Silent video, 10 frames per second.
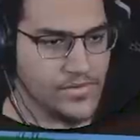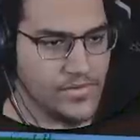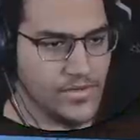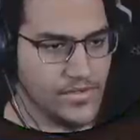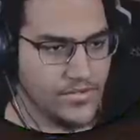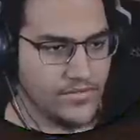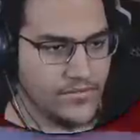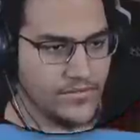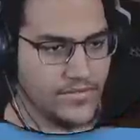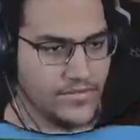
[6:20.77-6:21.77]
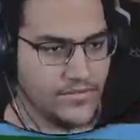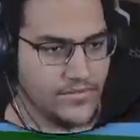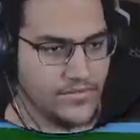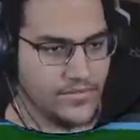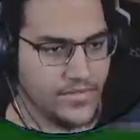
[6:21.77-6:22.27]
Alright.
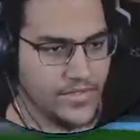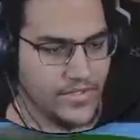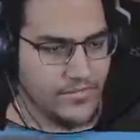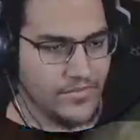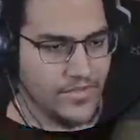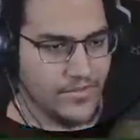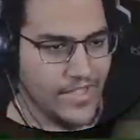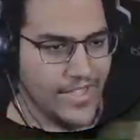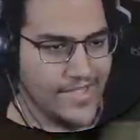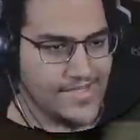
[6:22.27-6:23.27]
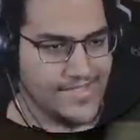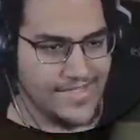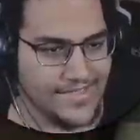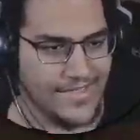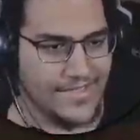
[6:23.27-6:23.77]
Yep, I had to
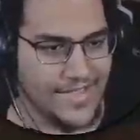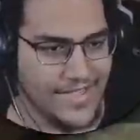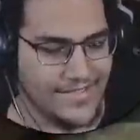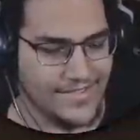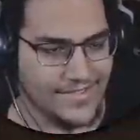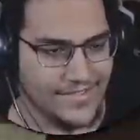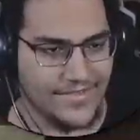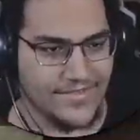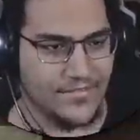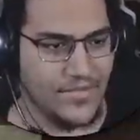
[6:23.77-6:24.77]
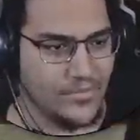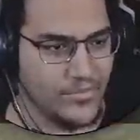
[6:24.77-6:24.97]
take that. I had to take that because it's a block